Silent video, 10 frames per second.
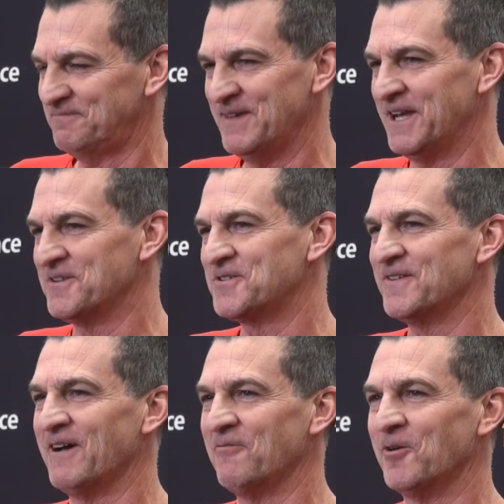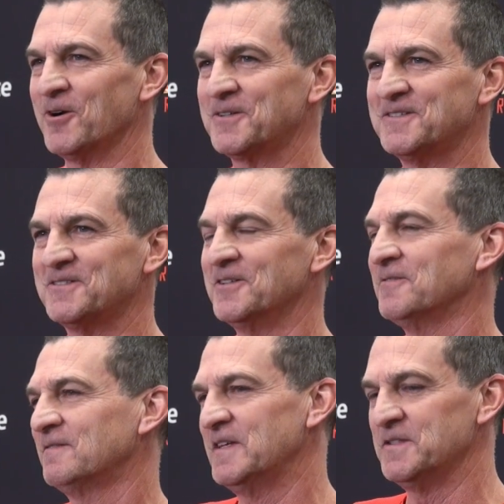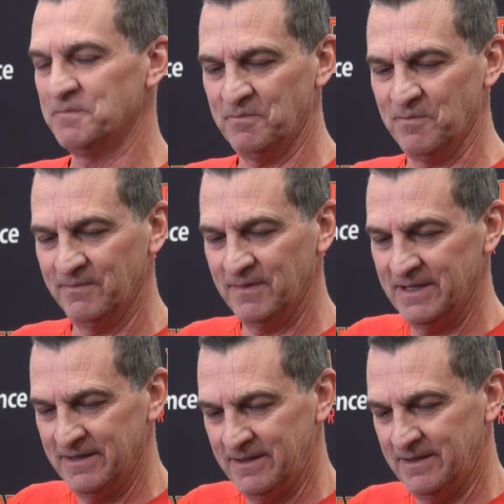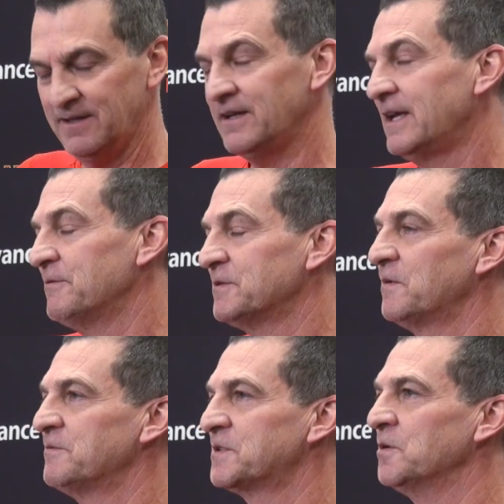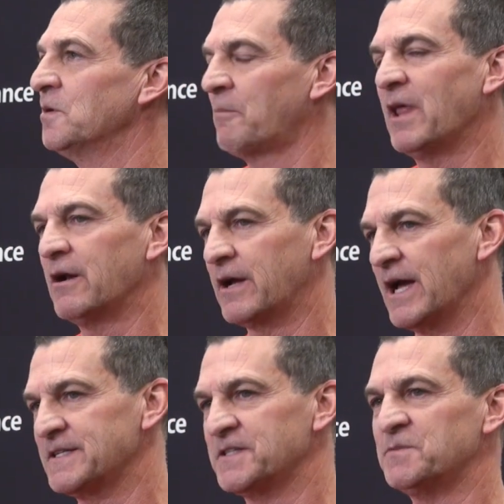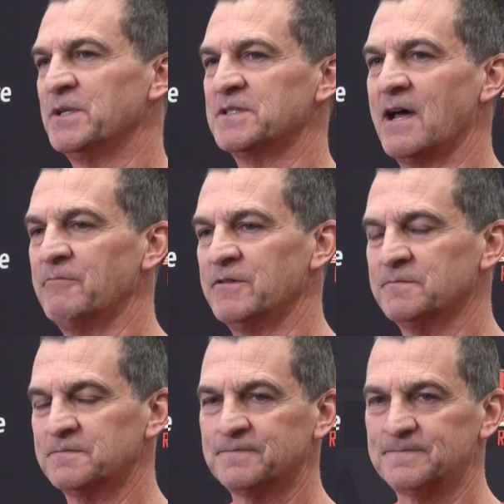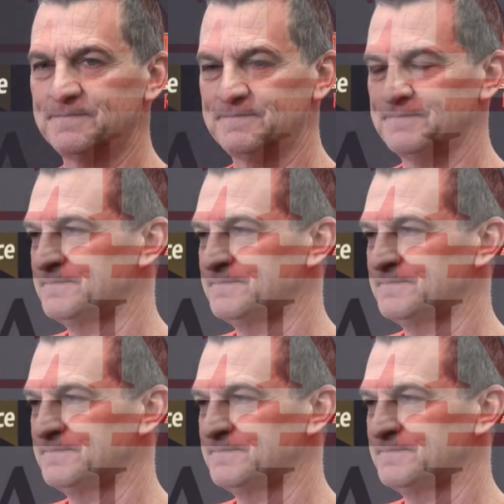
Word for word: making sure that worked, so he's it was it was cool. I'm glad our guys got to spend time with them. Thanks,